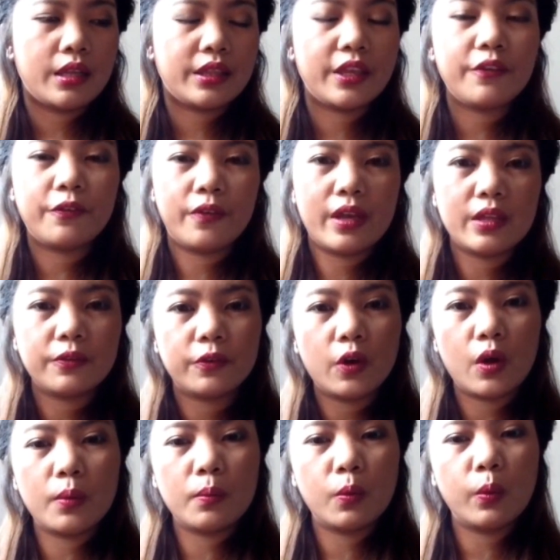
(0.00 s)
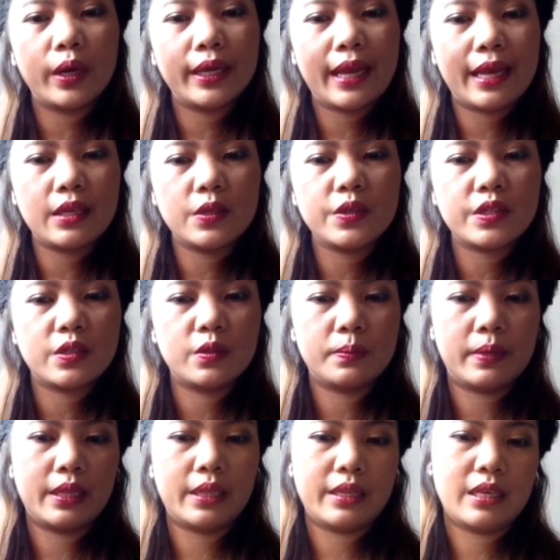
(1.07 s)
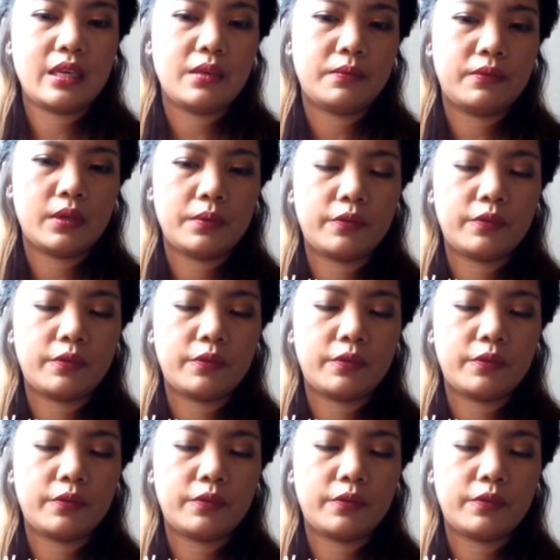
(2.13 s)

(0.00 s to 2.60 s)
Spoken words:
different from what I used to believe